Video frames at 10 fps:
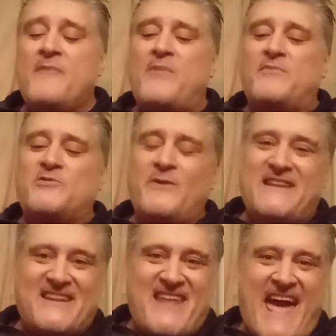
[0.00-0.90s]
but
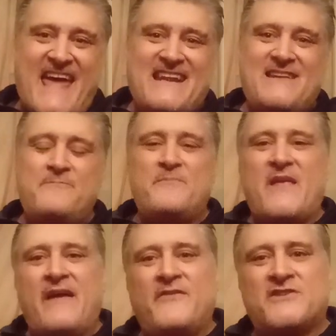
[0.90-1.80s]
between the tannin
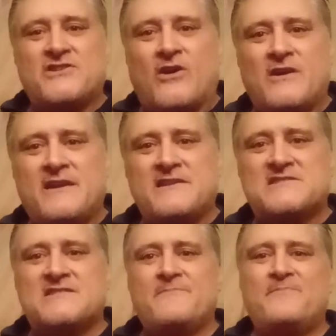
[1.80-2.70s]
and the
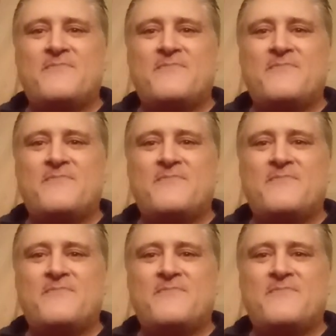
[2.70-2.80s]
tartness